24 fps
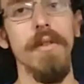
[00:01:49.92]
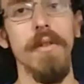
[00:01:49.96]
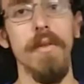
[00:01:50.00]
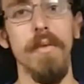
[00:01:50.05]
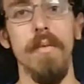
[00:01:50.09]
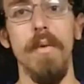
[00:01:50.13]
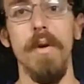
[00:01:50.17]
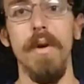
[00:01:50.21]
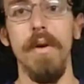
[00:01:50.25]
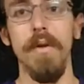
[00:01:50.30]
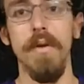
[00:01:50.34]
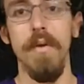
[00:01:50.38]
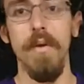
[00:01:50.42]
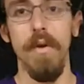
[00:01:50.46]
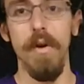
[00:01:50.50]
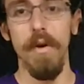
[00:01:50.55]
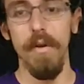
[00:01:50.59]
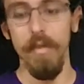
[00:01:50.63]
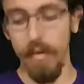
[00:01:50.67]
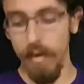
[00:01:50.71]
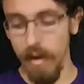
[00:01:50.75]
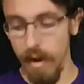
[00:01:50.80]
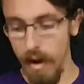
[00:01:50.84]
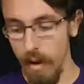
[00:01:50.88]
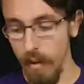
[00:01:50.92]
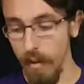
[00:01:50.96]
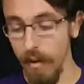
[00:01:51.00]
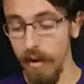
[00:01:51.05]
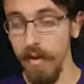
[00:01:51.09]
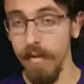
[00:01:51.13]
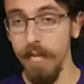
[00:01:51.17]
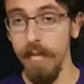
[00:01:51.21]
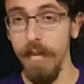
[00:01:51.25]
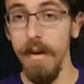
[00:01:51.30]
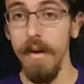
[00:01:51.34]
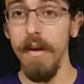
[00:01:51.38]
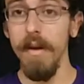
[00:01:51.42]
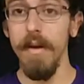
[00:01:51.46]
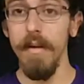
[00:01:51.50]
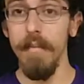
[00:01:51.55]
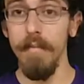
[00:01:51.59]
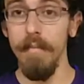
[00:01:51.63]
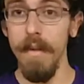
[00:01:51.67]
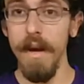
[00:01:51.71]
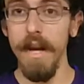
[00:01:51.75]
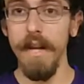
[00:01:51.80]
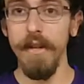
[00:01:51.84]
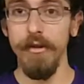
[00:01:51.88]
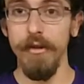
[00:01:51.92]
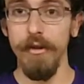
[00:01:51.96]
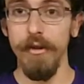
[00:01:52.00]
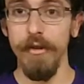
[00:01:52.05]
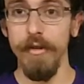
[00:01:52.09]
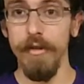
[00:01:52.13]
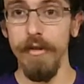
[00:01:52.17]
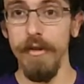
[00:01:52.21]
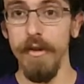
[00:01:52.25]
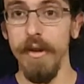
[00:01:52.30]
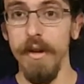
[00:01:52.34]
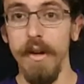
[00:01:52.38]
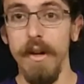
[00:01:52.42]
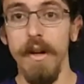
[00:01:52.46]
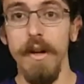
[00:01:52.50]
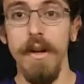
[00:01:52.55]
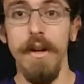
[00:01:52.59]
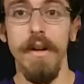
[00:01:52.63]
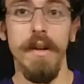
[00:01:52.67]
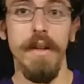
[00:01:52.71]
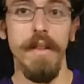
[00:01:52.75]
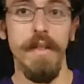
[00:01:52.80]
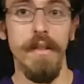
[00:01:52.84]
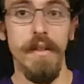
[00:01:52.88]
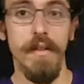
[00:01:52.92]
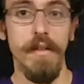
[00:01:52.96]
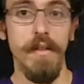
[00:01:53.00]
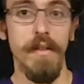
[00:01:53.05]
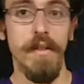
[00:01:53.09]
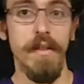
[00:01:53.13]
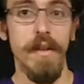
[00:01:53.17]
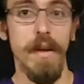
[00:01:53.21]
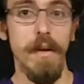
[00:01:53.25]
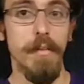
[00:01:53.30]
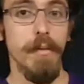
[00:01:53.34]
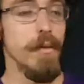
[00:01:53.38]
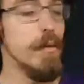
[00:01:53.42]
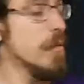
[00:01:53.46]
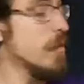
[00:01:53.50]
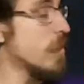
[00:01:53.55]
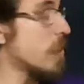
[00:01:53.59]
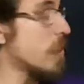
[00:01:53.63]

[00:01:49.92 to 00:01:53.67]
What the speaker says: your 1 chord will always be major. In this example,